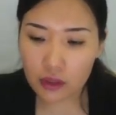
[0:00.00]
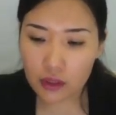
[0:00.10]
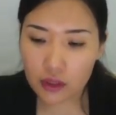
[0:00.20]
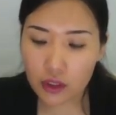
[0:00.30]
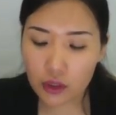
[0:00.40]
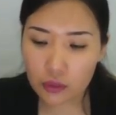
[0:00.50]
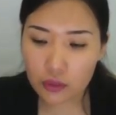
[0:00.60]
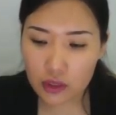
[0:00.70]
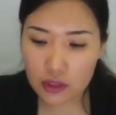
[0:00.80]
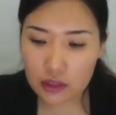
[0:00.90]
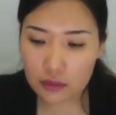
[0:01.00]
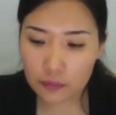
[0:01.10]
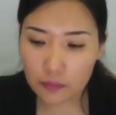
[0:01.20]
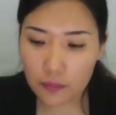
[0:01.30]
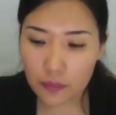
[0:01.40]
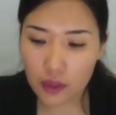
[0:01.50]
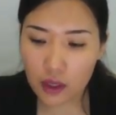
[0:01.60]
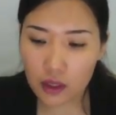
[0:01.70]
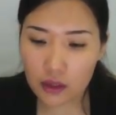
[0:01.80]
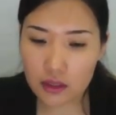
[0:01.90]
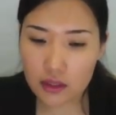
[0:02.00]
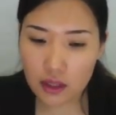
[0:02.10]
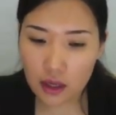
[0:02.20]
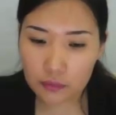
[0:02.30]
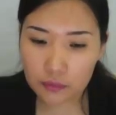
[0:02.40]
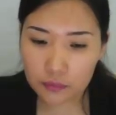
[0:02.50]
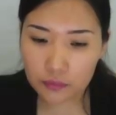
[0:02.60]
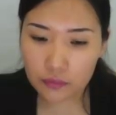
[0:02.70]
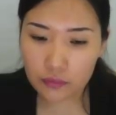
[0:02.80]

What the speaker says: then equals the sum